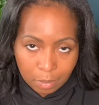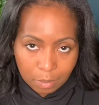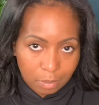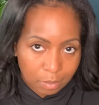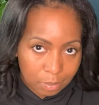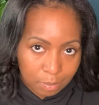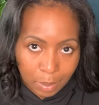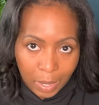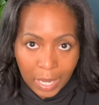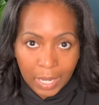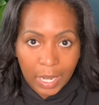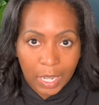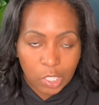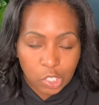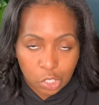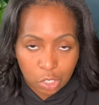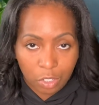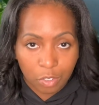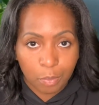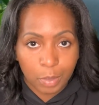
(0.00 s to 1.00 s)
by
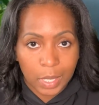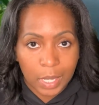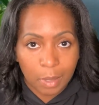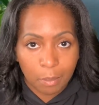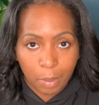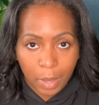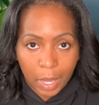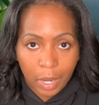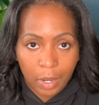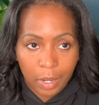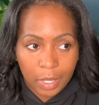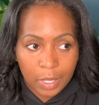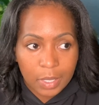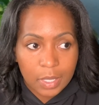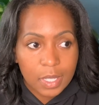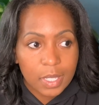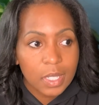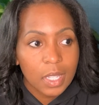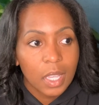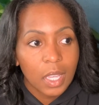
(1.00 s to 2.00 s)
nature of being
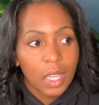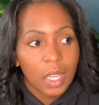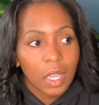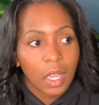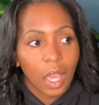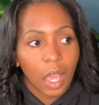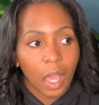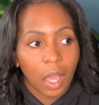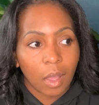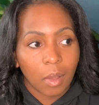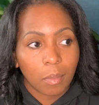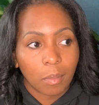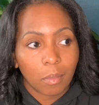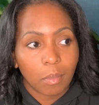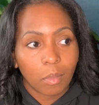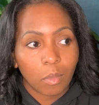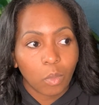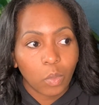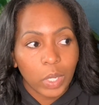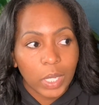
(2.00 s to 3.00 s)
parents,
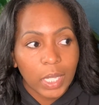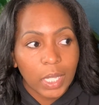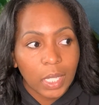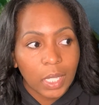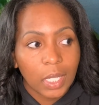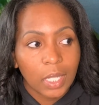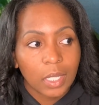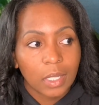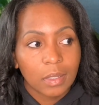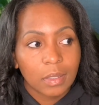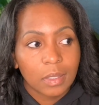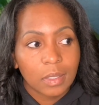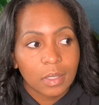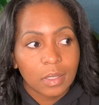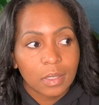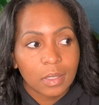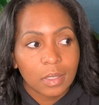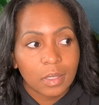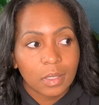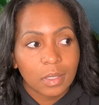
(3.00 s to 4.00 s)
we
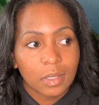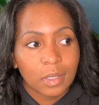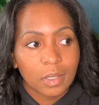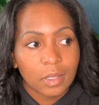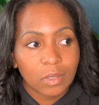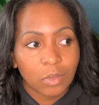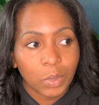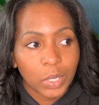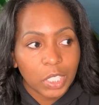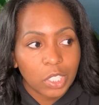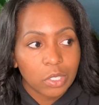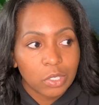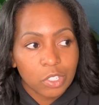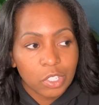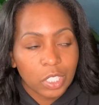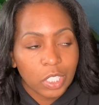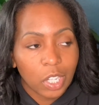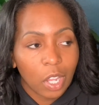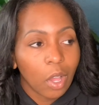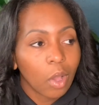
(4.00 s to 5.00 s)

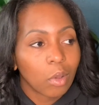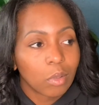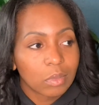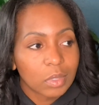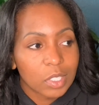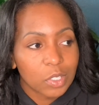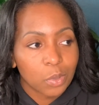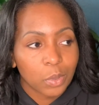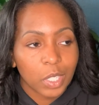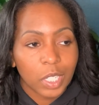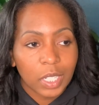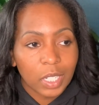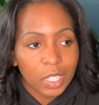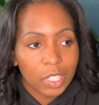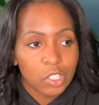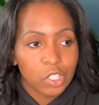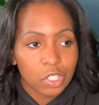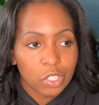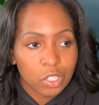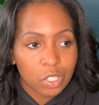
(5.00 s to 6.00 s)
usually don't, because we're
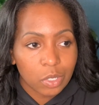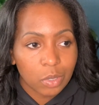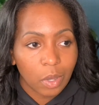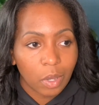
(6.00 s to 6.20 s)
conditioned to,